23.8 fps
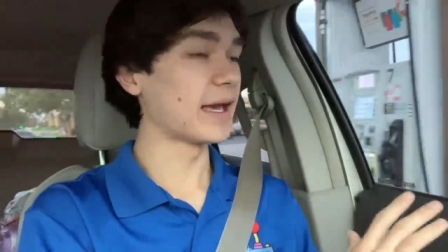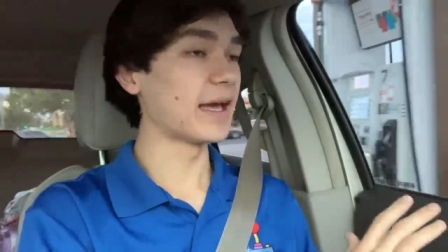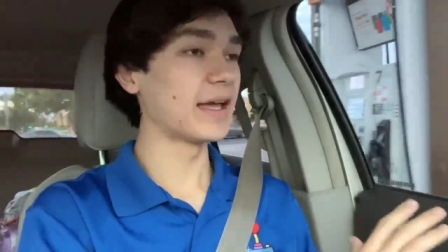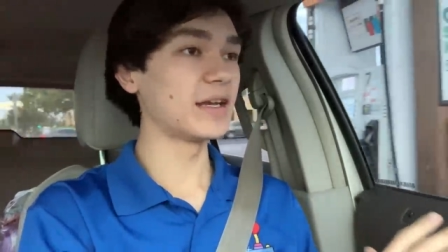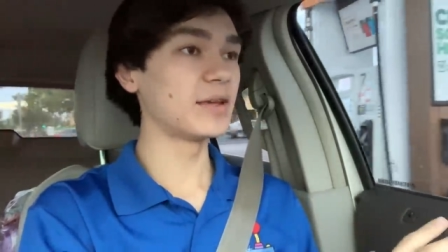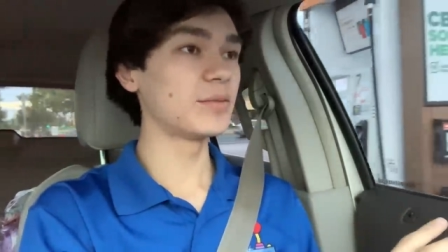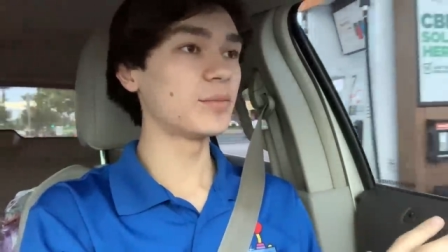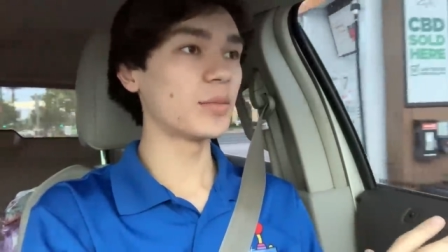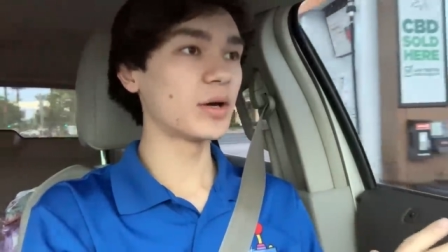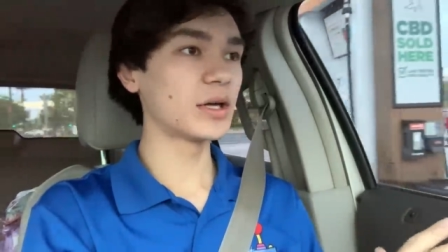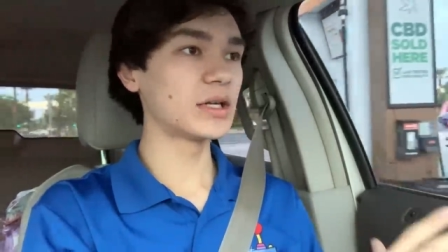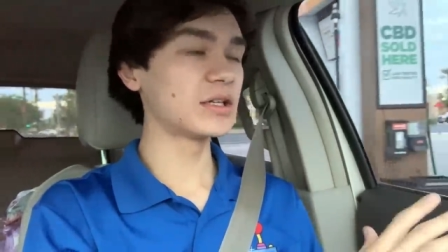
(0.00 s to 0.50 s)

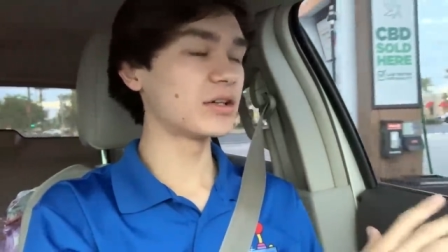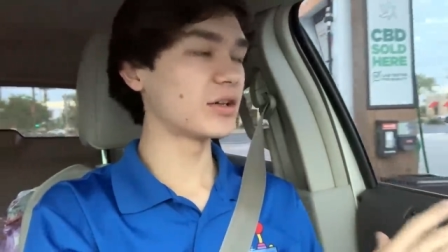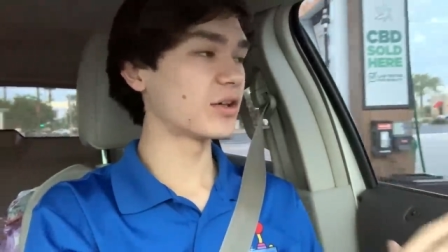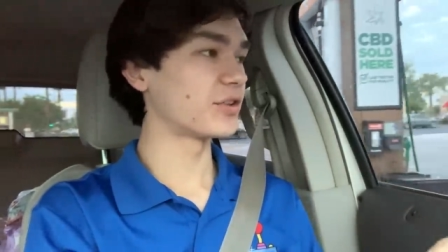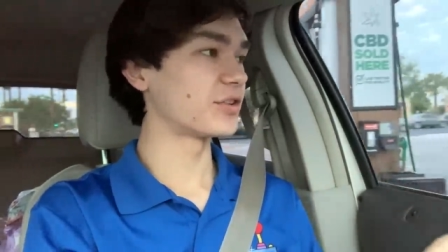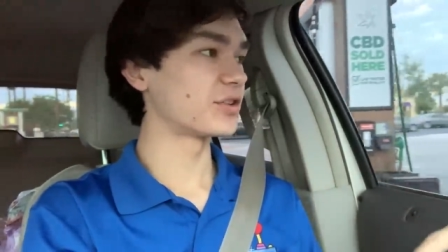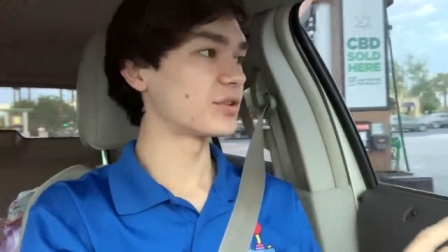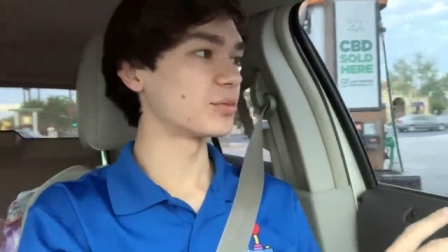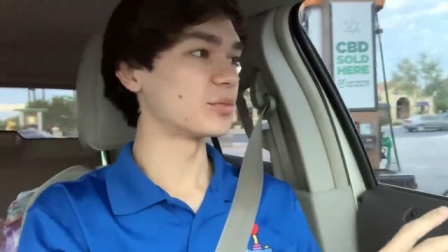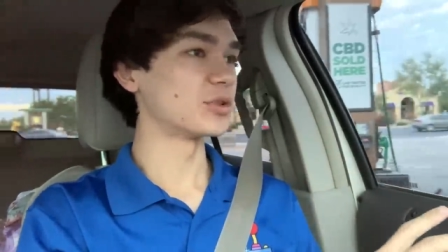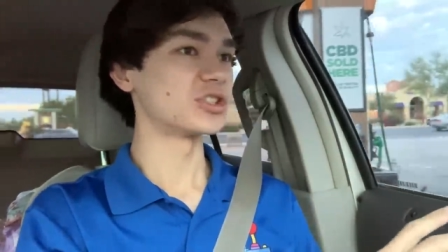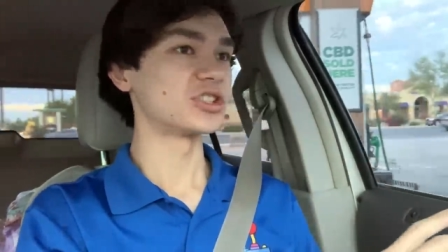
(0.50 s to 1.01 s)
any money on
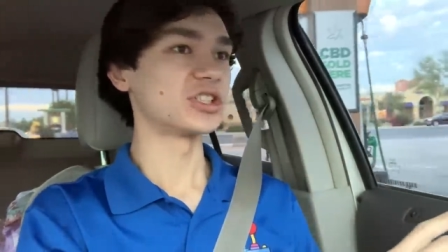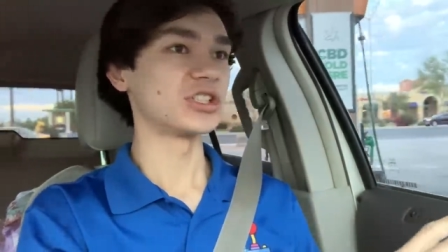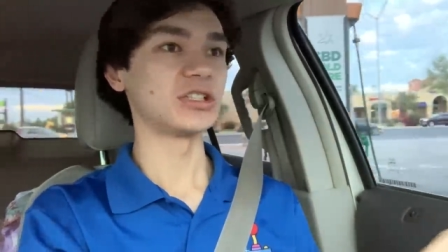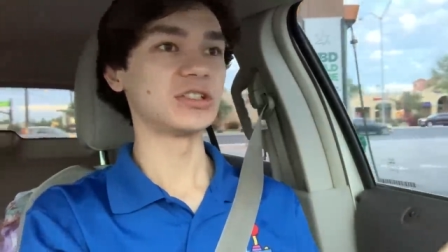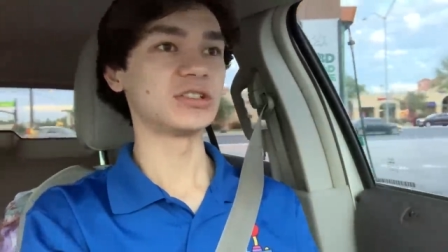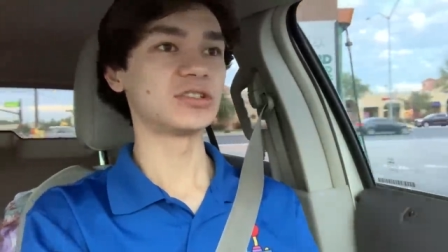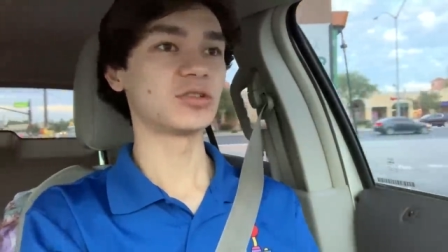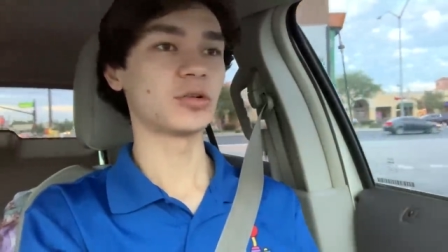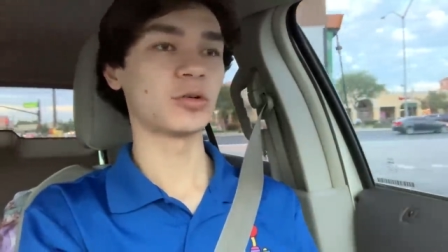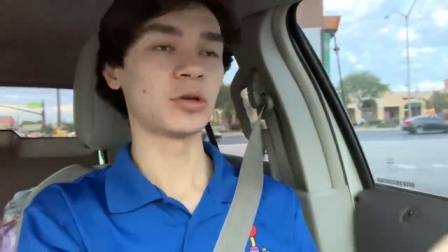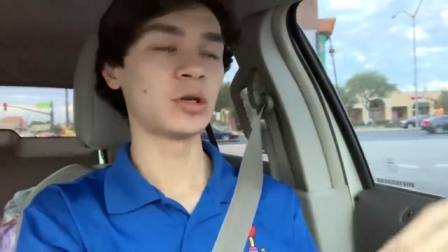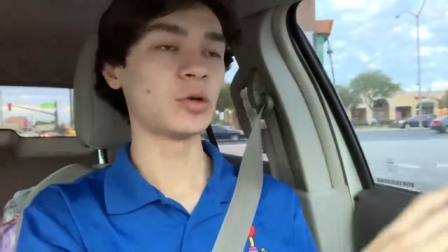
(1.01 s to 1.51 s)
this machine,
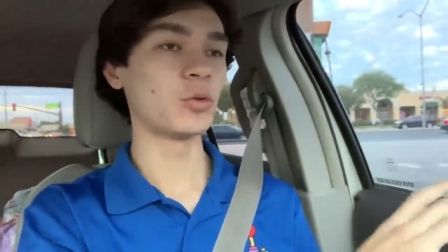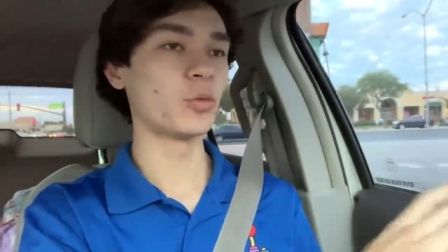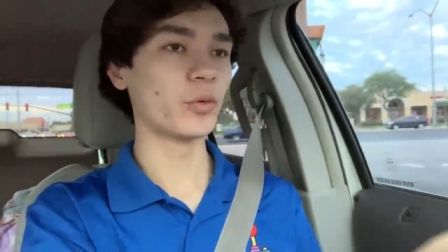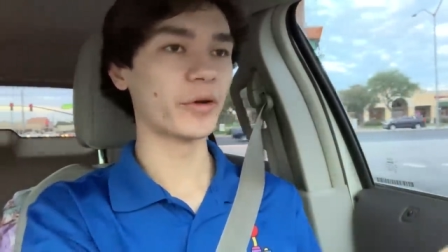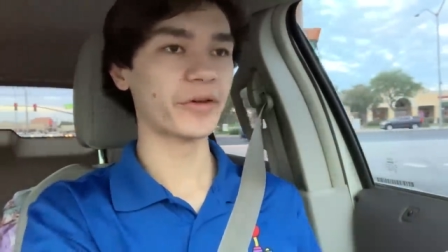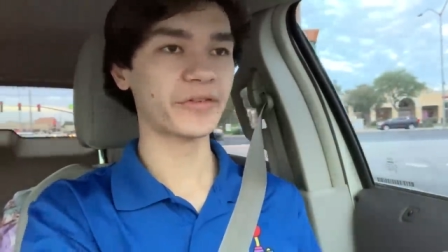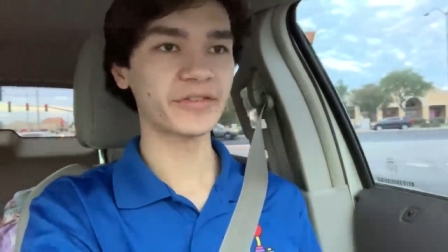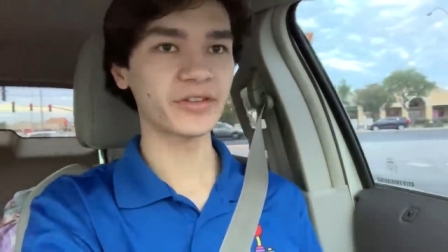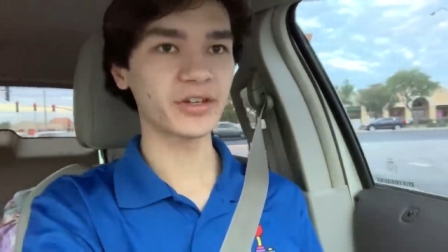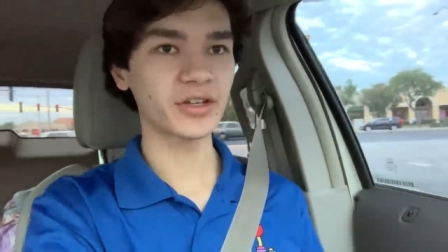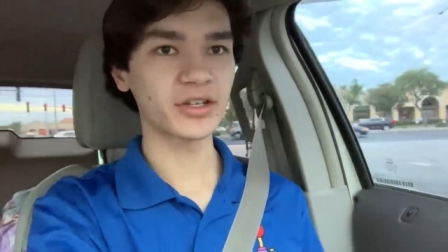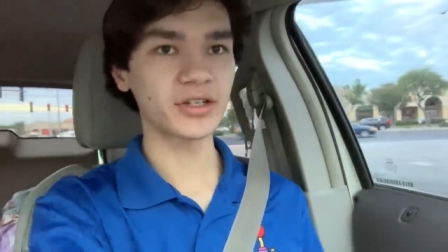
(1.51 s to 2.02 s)
so he
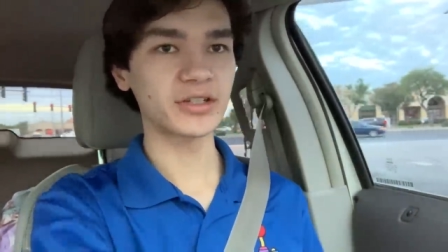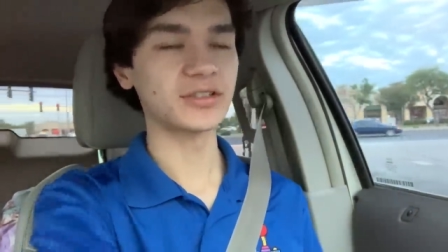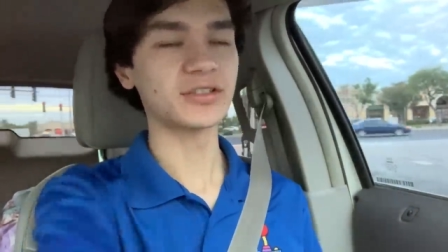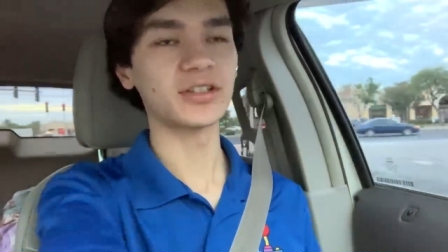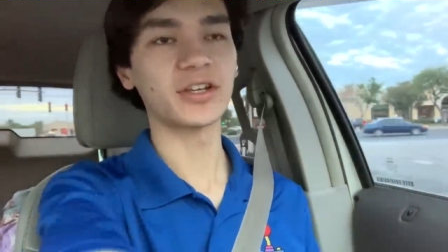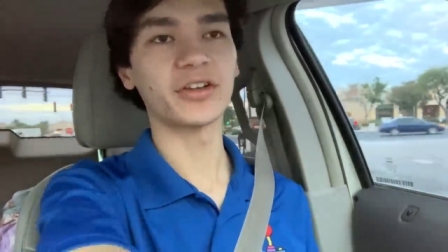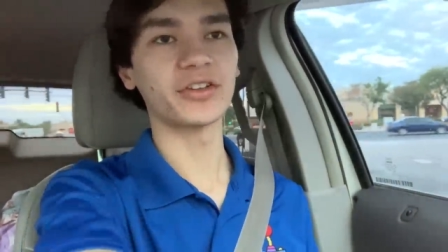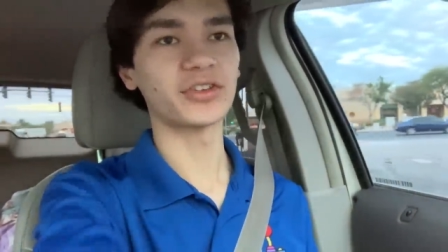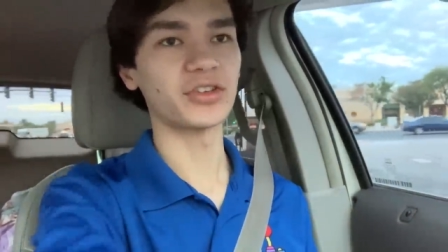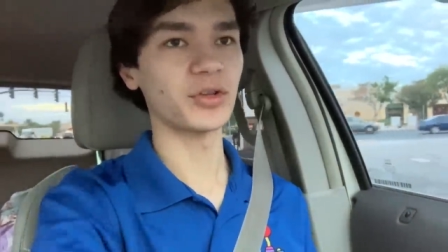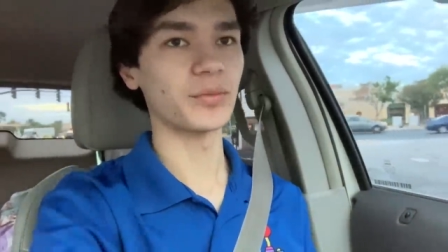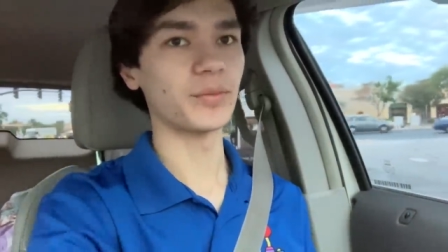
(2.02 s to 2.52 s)
wasn't gonna
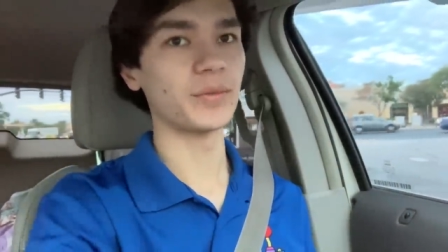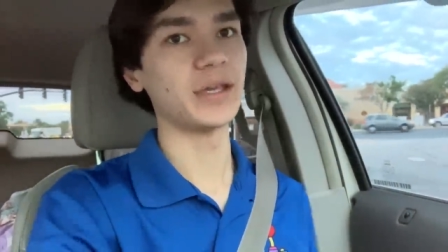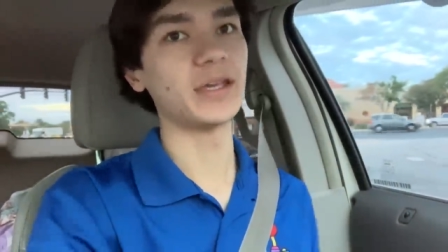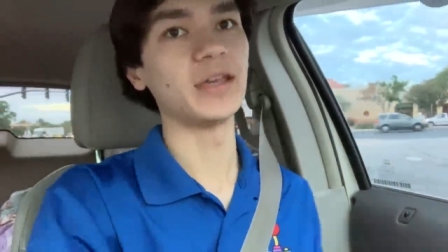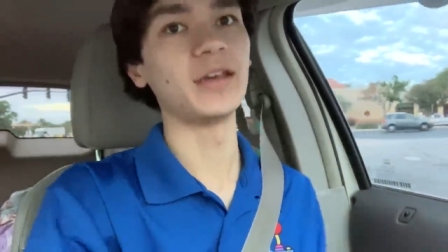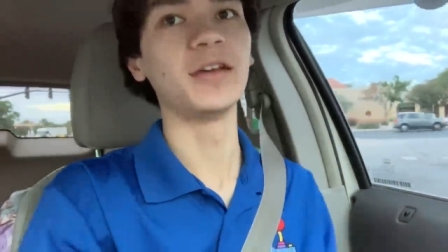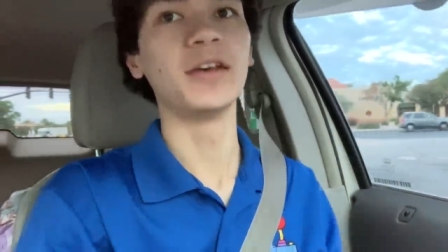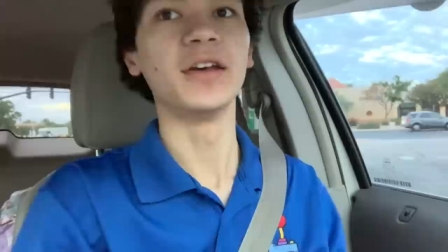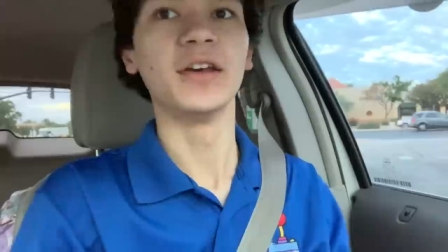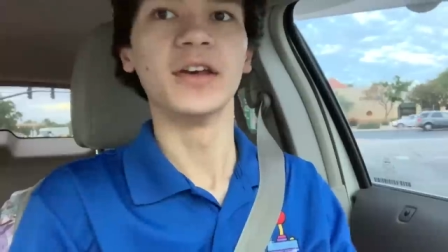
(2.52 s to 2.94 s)
sell it to me.